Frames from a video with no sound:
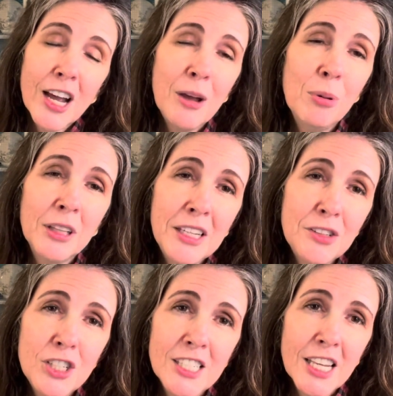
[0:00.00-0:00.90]
I believe
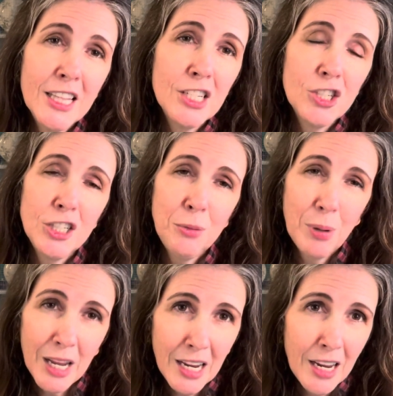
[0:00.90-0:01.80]
she said that she
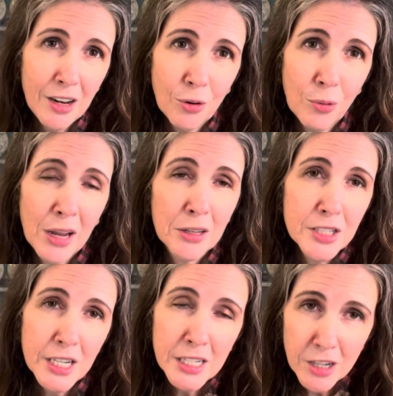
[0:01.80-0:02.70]
paid around
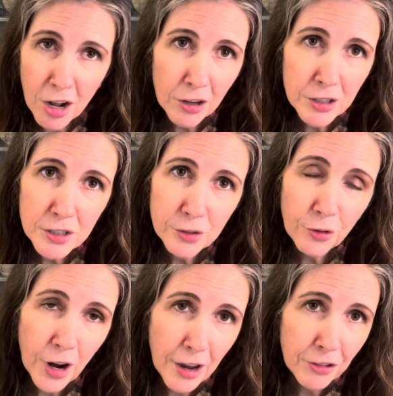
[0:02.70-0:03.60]
$10
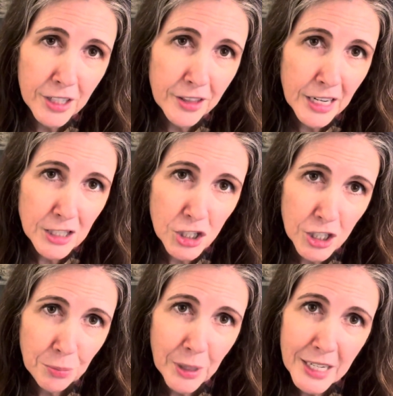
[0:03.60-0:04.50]
for everything
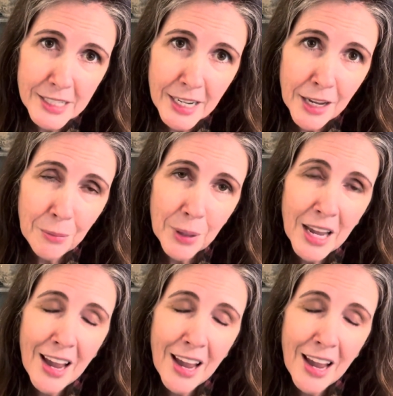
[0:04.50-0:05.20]
she picked up.